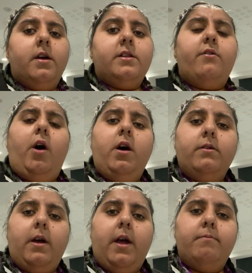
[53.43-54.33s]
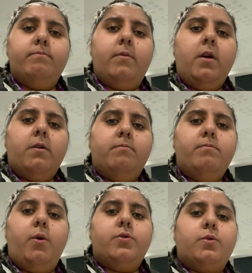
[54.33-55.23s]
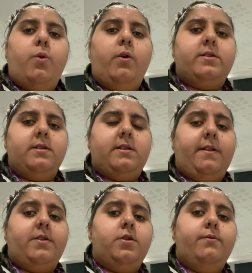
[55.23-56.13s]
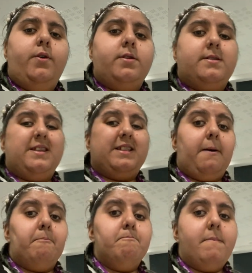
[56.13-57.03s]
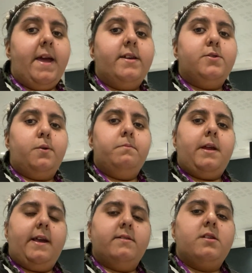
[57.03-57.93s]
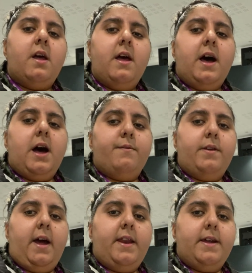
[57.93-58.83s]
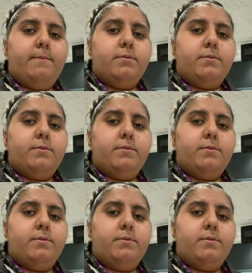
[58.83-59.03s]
There are most courses at the university that may some days have a 9 a.m.